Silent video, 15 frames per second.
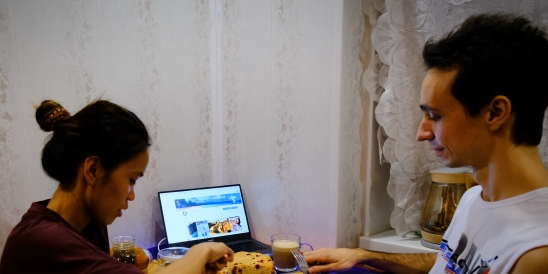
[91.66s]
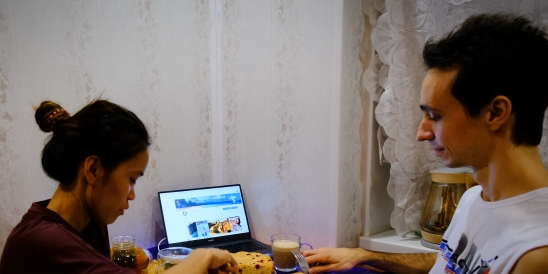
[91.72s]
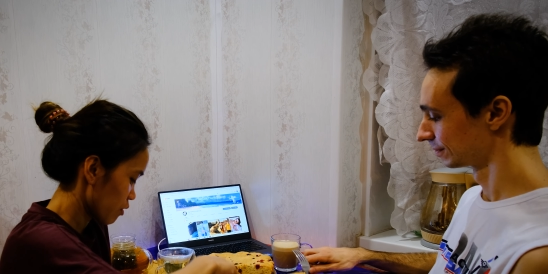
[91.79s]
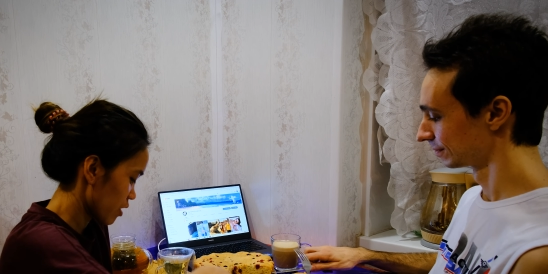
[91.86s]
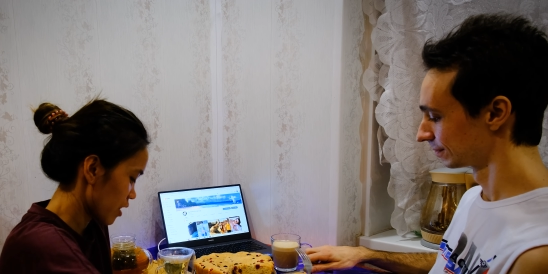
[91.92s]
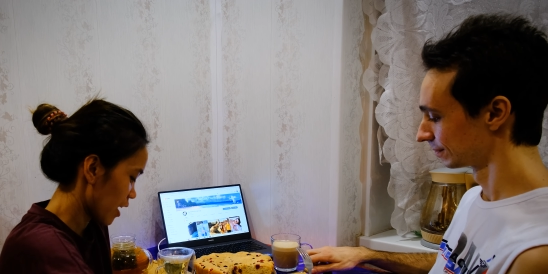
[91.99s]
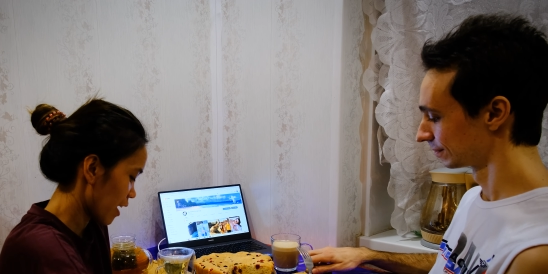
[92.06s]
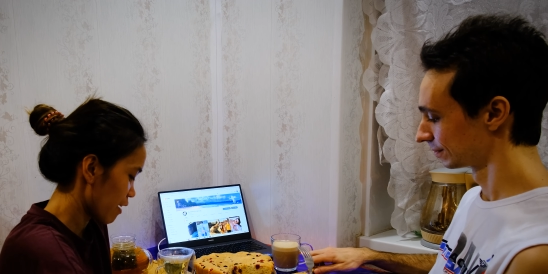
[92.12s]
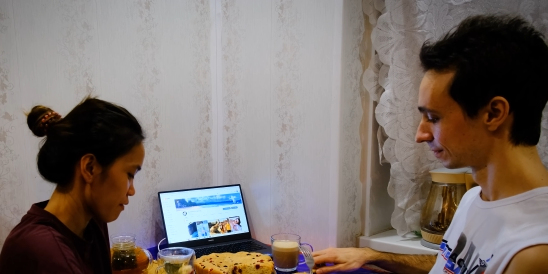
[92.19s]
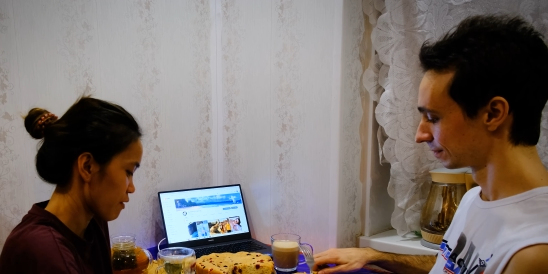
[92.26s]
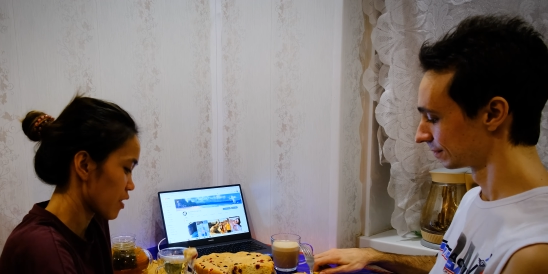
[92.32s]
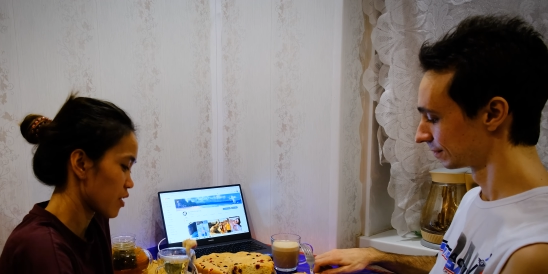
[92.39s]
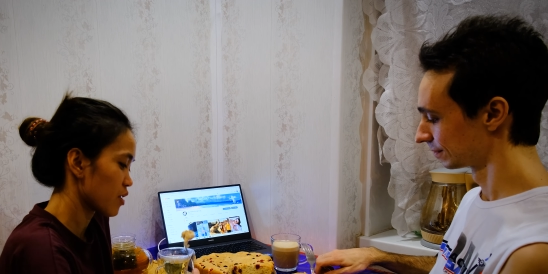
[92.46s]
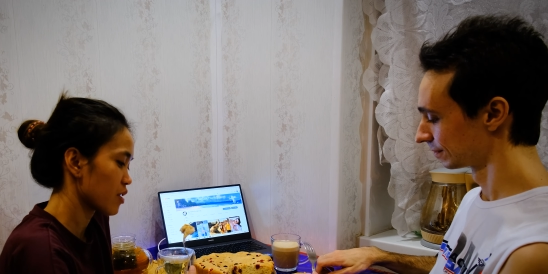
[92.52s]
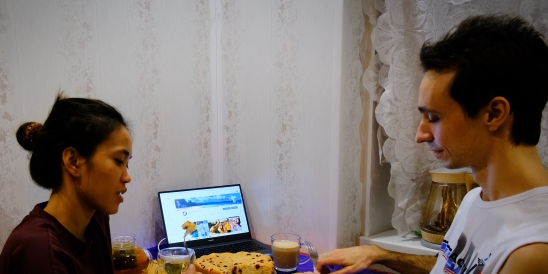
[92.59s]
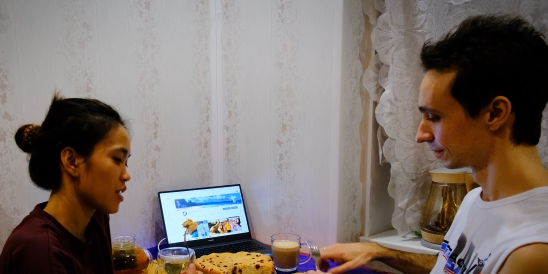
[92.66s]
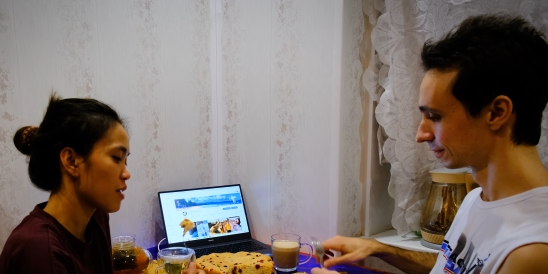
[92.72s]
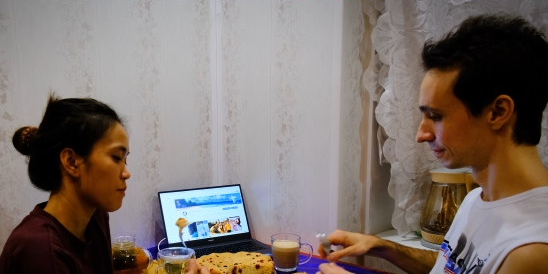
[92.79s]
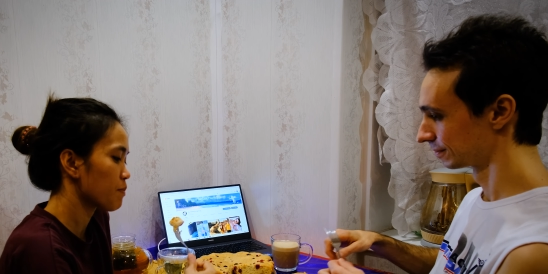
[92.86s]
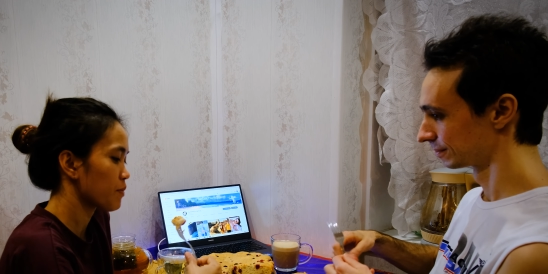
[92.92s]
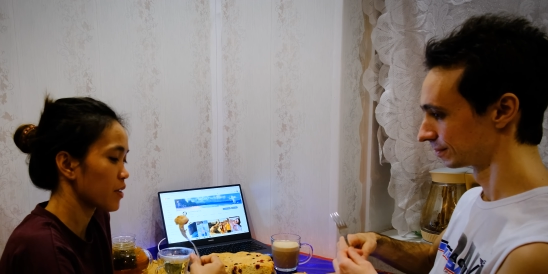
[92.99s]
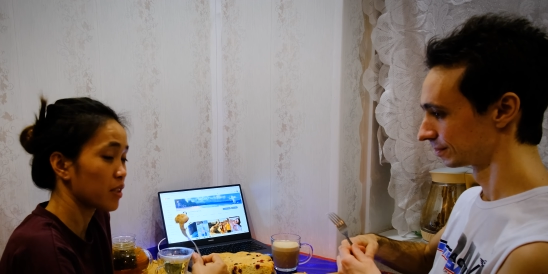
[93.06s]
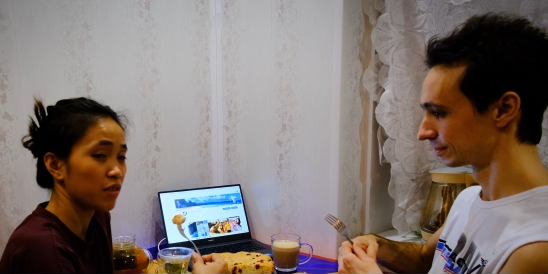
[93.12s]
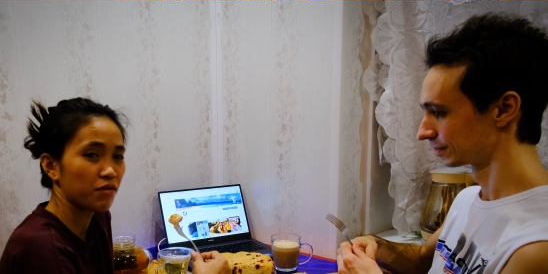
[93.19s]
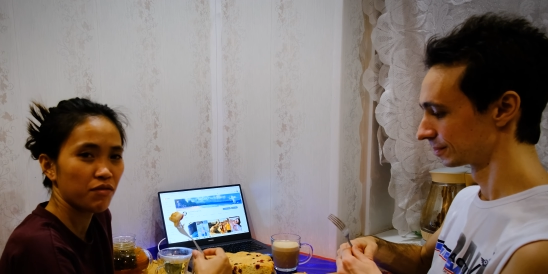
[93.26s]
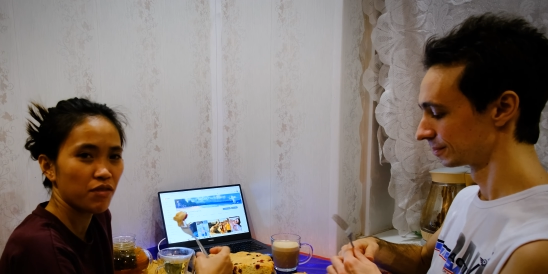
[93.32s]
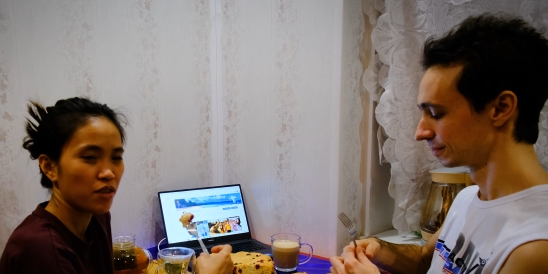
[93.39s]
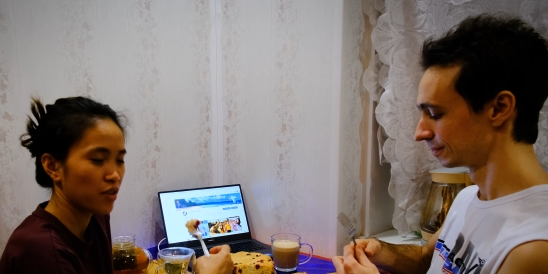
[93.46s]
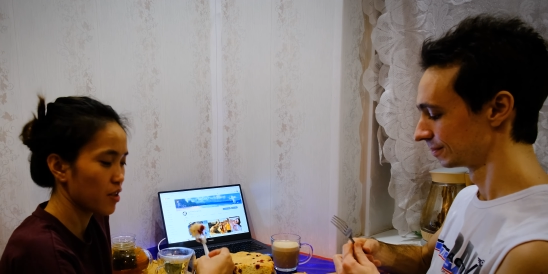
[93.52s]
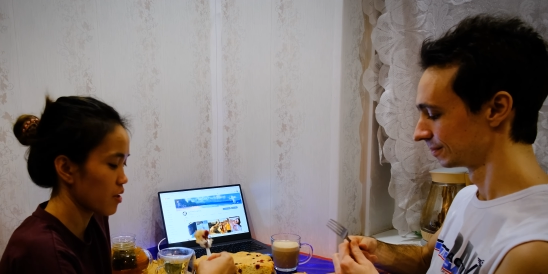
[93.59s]
Speaker 1: With aiva, you see?
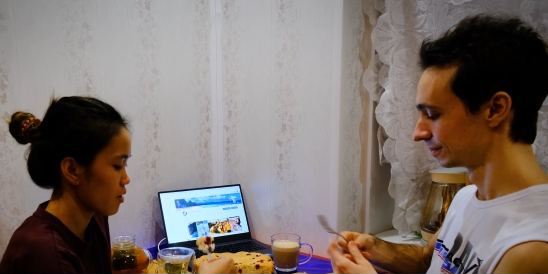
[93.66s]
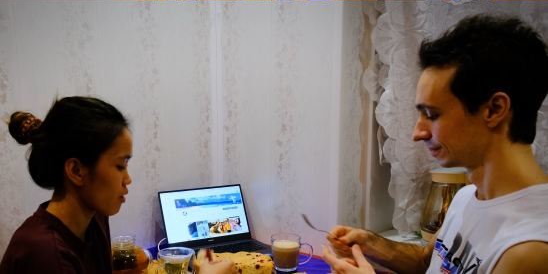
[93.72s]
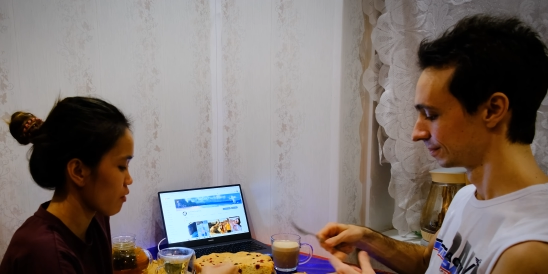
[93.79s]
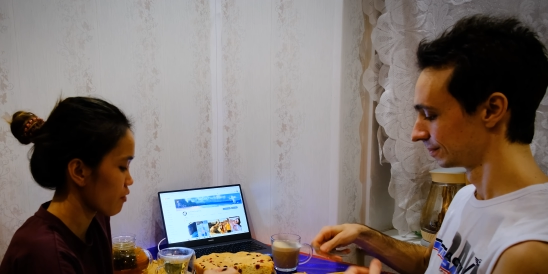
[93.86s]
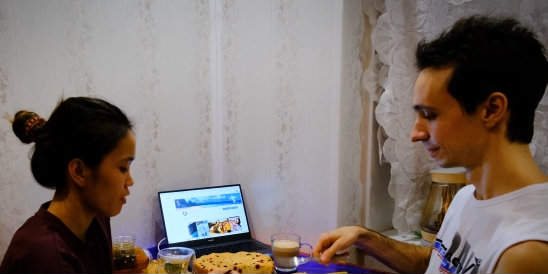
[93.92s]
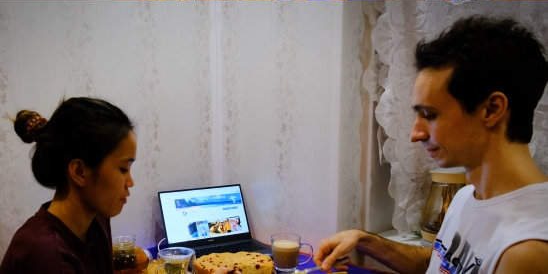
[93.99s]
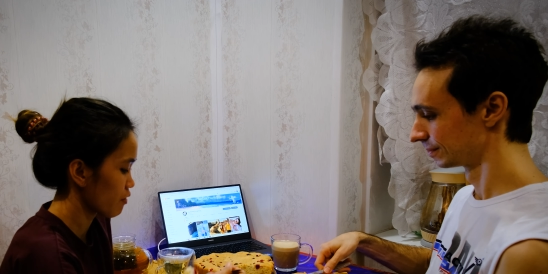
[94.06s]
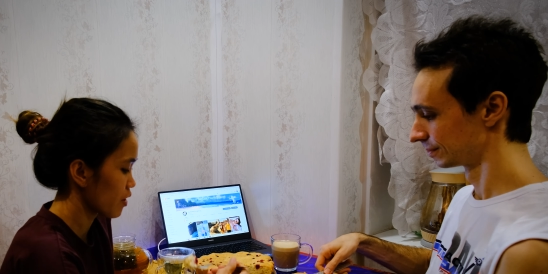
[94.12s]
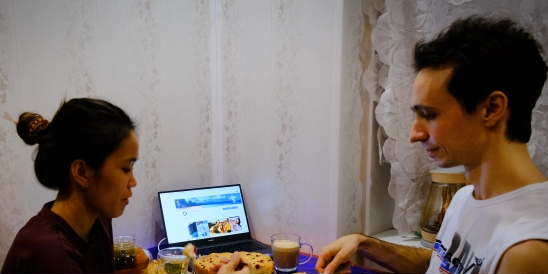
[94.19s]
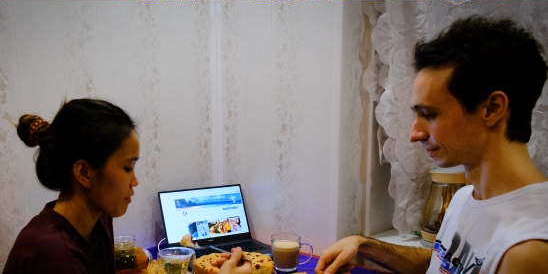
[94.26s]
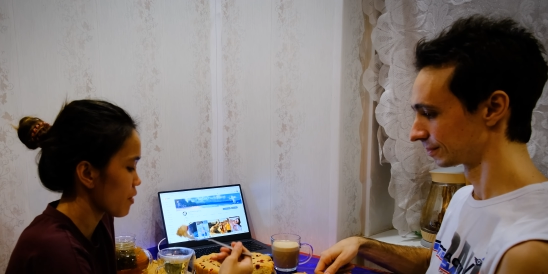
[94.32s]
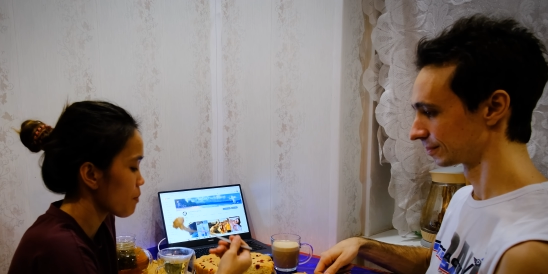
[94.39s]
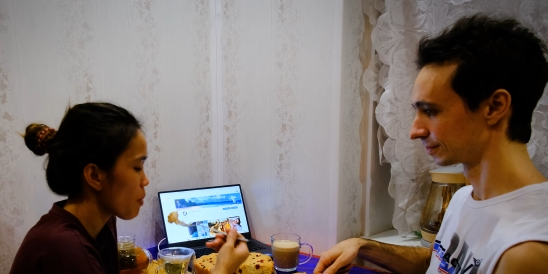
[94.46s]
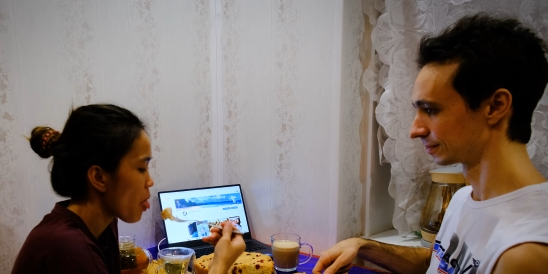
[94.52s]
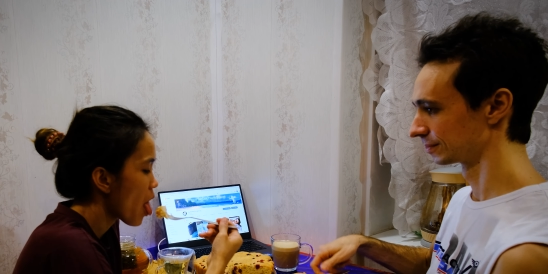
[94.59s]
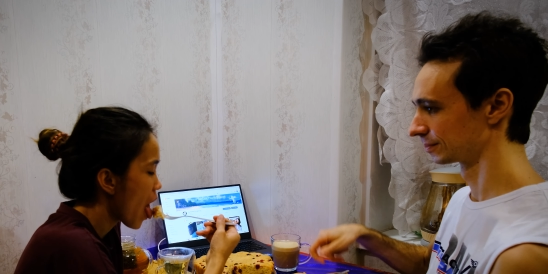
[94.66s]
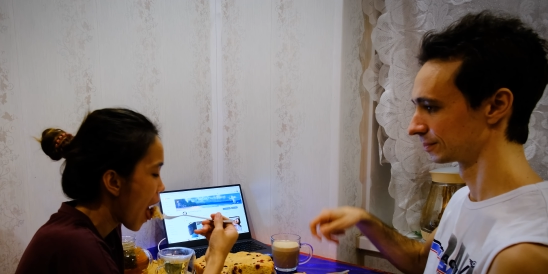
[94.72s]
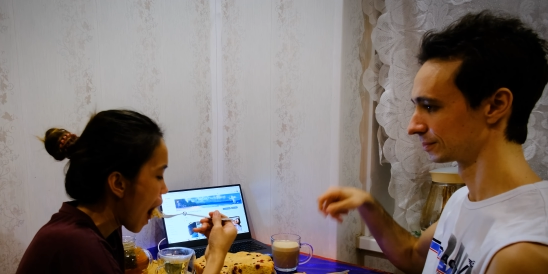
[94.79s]
It's very soft and soft.